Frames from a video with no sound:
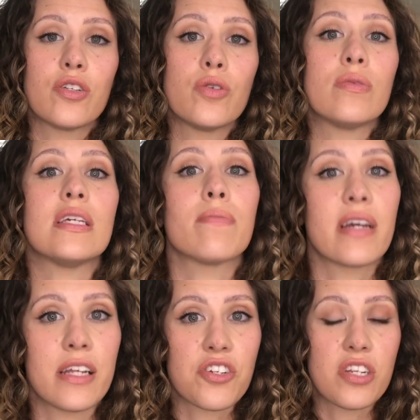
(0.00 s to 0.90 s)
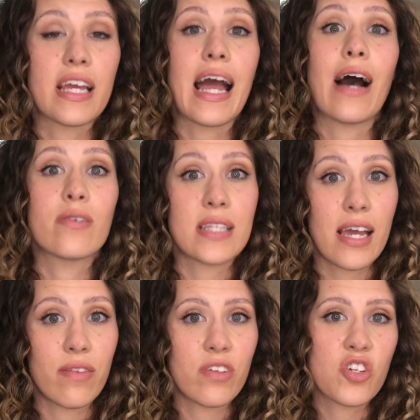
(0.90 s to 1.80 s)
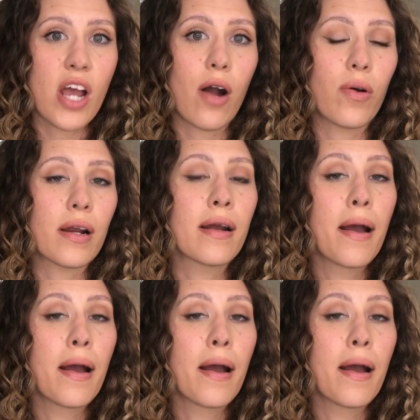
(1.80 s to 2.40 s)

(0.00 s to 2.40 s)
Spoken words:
deep conditioning outside of the shower.